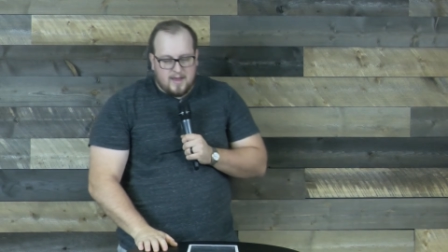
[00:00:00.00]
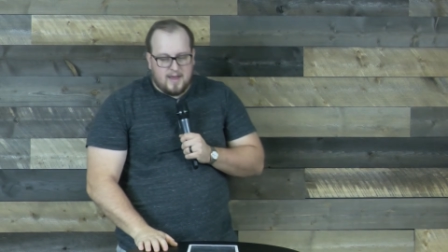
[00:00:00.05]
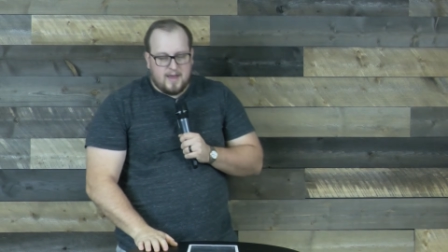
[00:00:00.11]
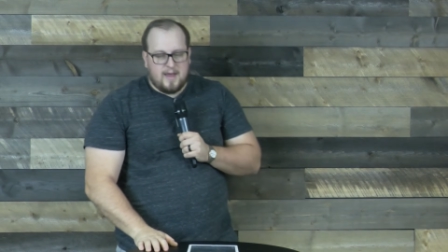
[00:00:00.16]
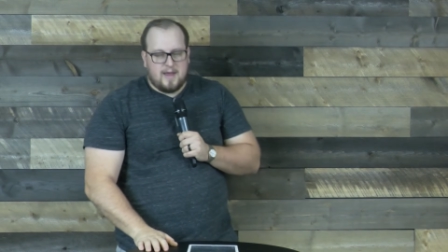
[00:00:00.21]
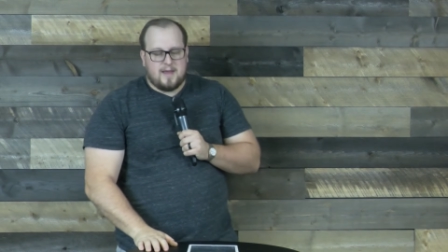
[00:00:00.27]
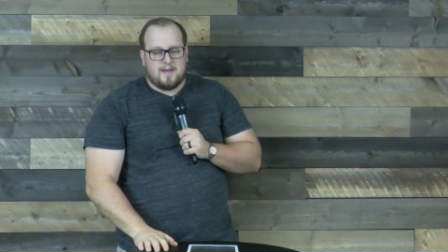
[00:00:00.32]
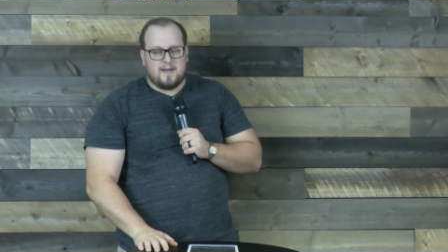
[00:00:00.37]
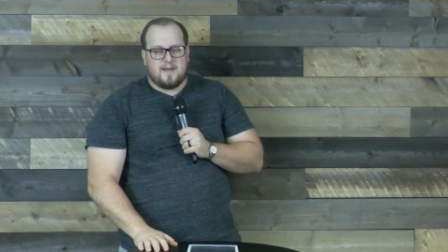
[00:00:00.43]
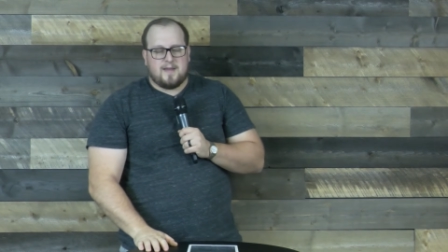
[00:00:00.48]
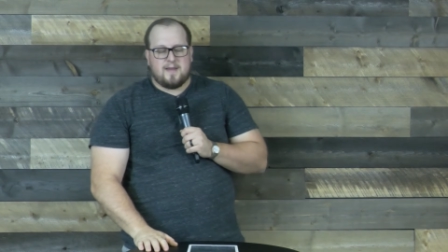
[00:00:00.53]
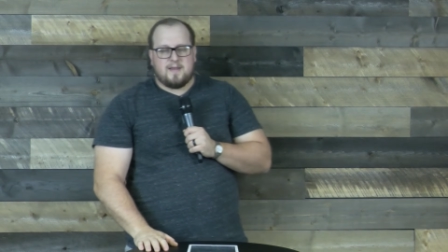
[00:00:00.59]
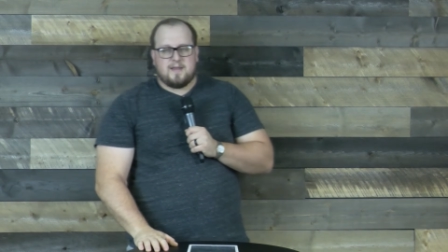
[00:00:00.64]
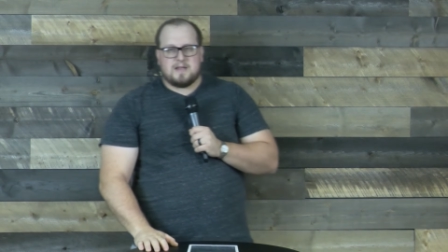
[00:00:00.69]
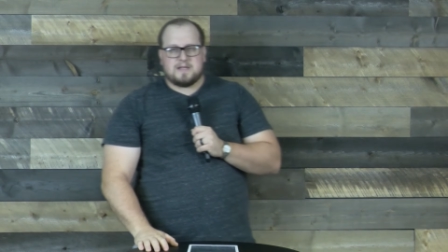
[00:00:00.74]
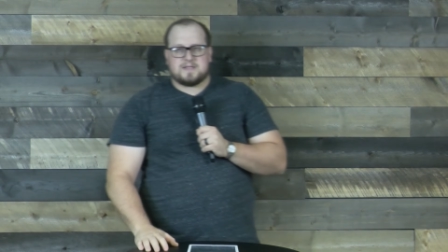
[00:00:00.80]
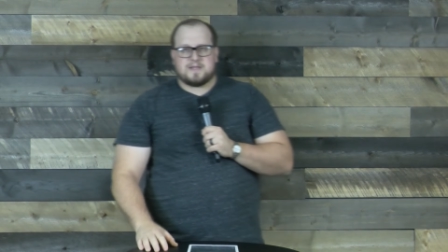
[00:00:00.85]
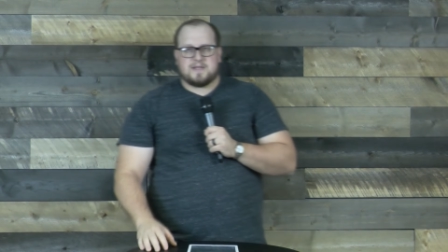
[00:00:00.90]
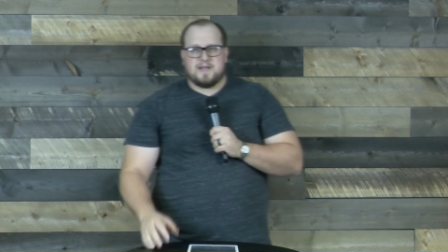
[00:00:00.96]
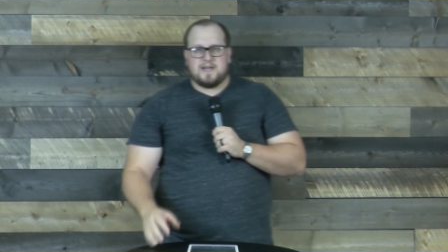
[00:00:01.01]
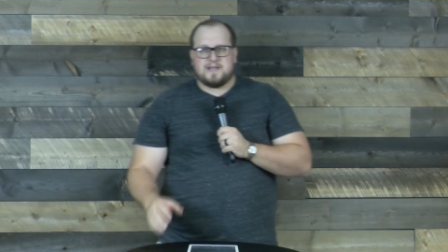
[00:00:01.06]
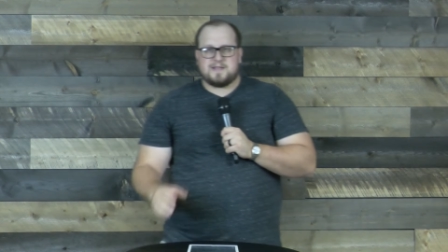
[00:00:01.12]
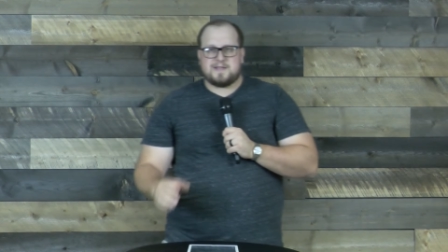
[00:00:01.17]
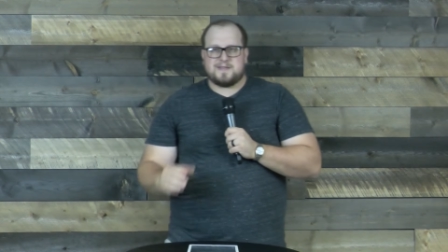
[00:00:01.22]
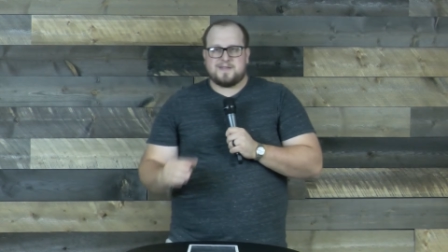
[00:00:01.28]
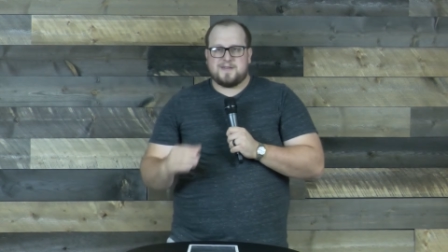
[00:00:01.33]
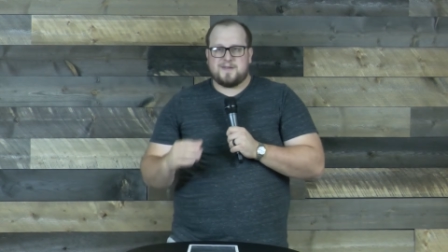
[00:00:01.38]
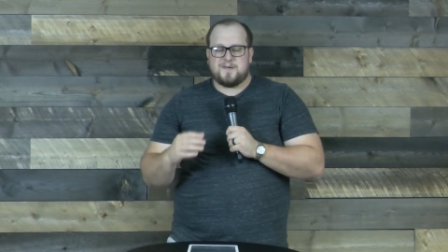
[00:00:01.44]
And this
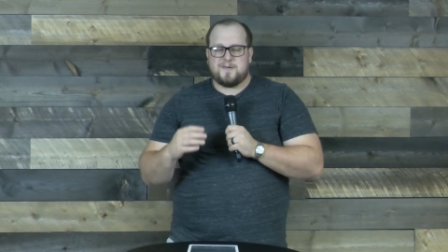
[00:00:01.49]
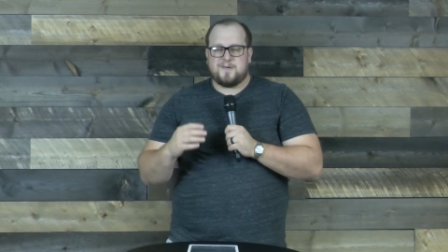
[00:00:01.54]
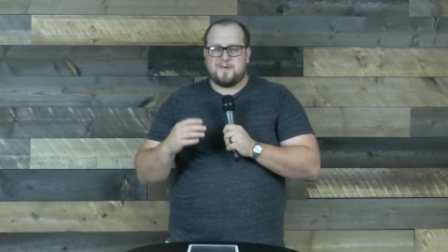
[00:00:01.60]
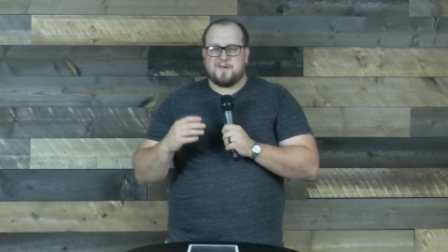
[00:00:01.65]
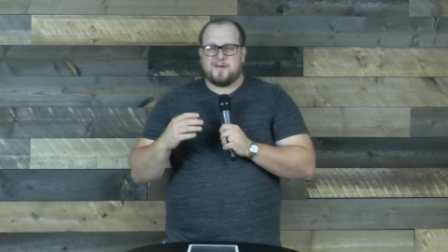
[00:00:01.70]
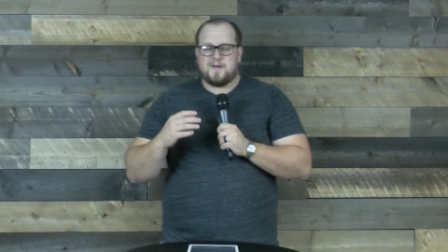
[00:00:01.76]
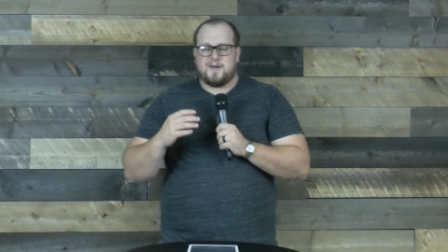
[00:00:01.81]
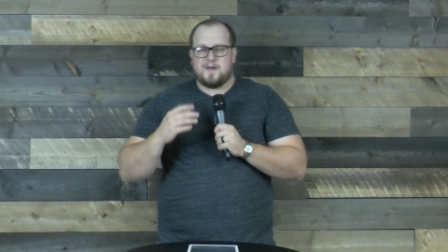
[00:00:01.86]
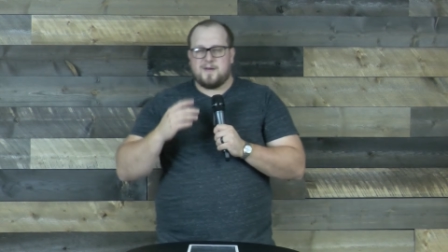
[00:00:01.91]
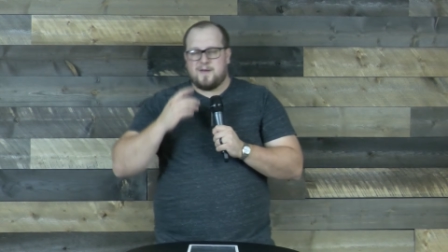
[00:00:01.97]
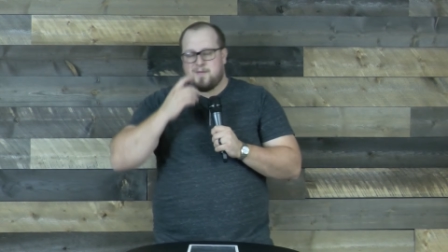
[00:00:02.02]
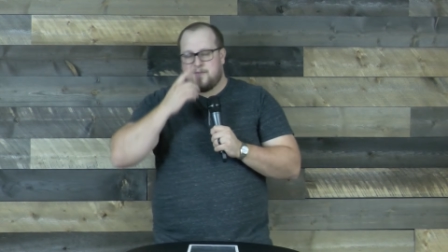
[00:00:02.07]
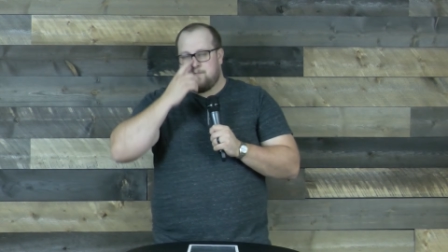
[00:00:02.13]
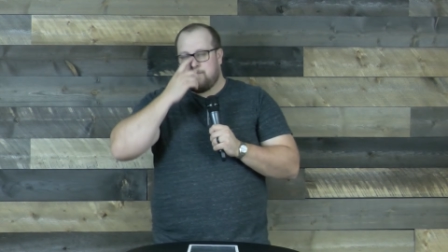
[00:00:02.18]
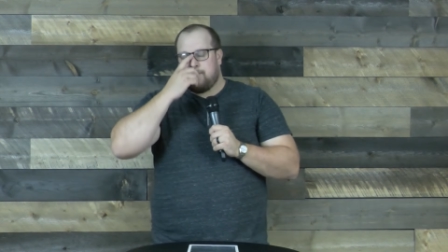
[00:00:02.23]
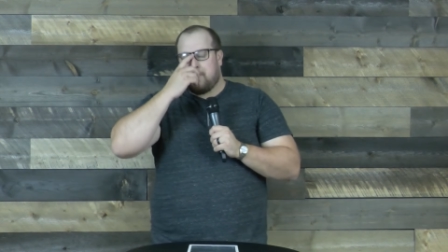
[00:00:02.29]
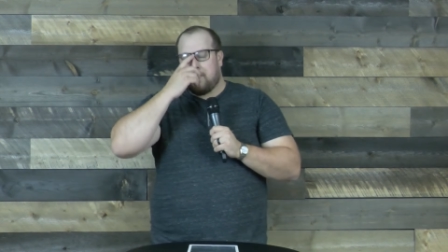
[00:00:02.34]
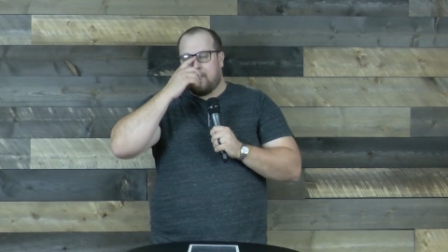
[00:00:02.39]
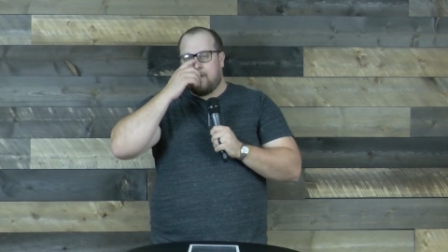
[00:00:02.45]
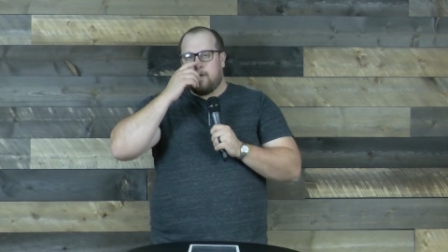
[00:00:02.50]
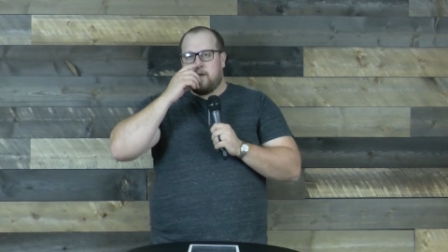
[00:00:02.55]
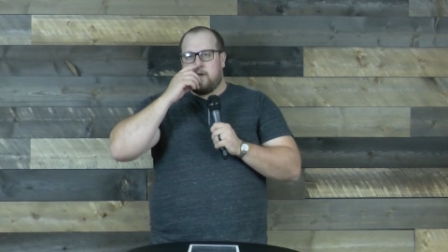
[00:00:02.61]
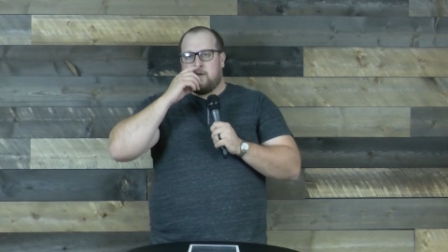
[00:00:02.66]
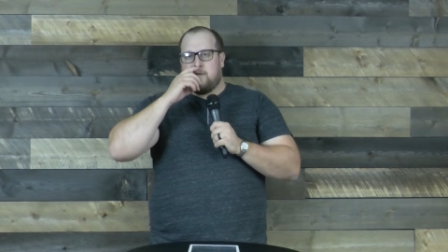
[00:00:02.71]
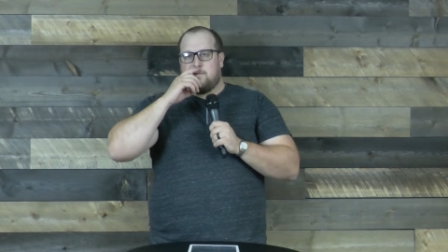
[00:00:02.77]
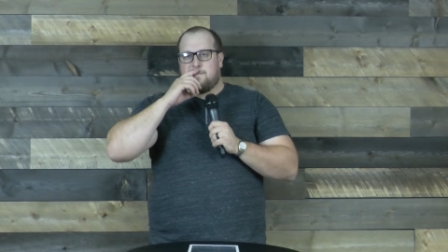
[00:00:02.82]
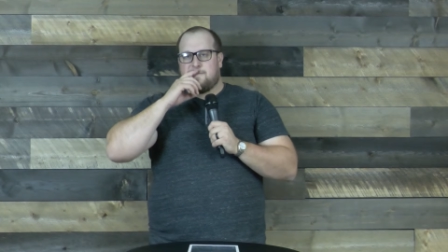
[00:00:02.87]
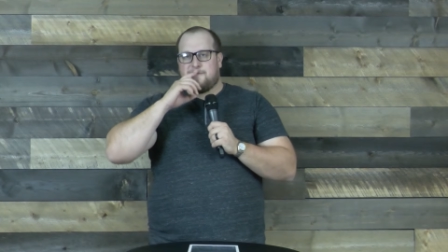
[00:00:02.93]
leads to
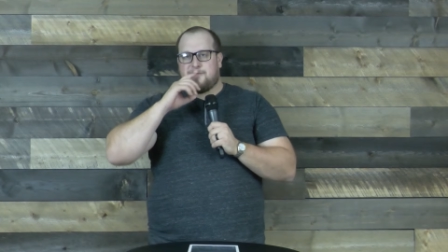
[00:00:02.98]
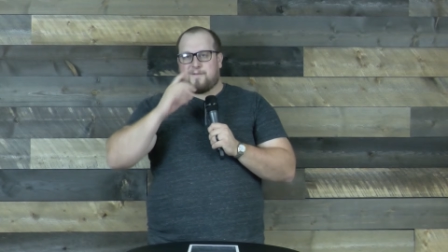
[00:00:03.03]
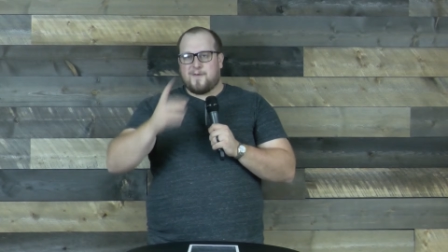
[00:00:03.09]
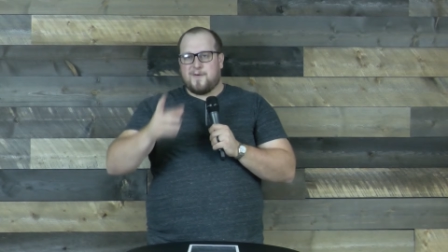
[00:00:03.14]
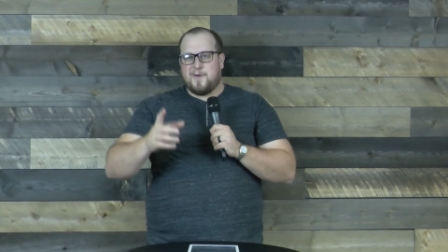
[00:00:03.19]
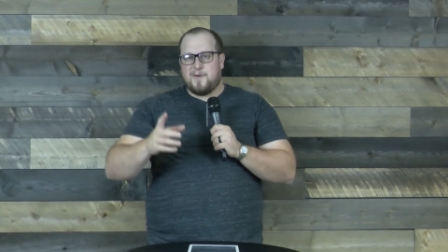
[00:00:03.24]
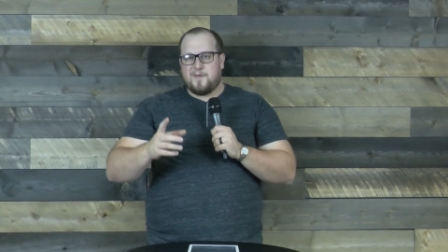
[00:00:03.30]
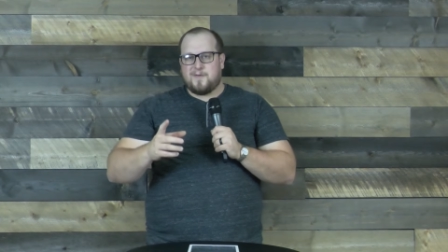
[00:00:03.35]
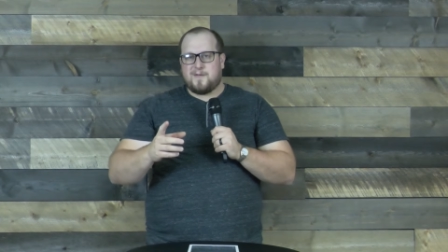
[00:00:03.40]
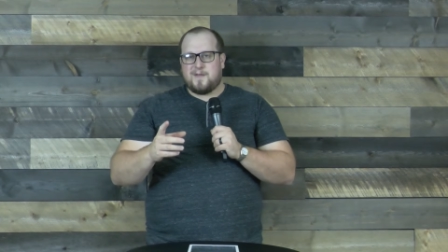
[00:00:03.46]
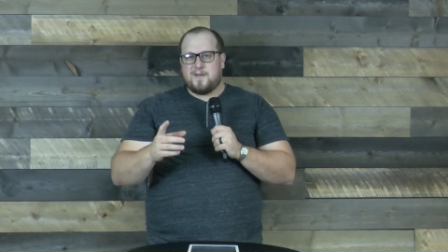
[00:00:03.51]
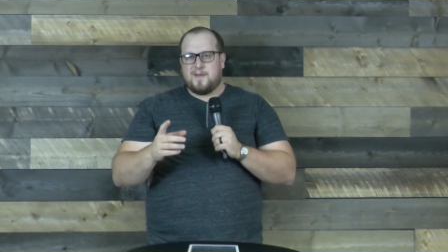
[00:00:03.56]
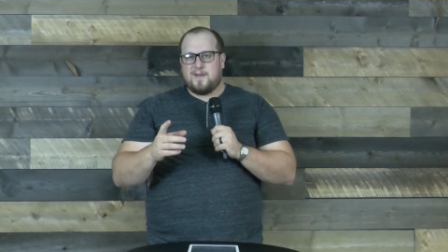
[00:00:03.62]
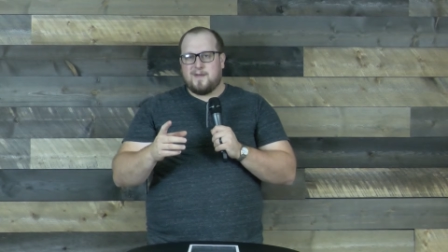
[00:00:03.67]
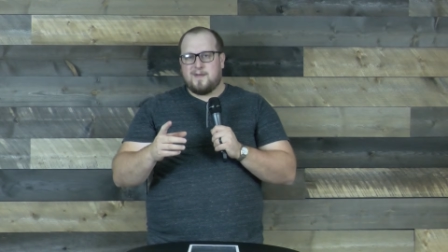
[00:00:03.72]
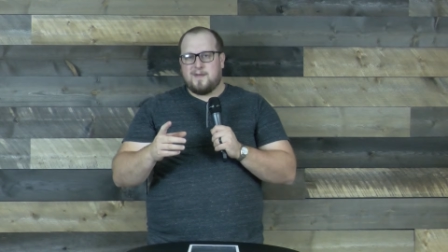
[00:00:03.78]
fruit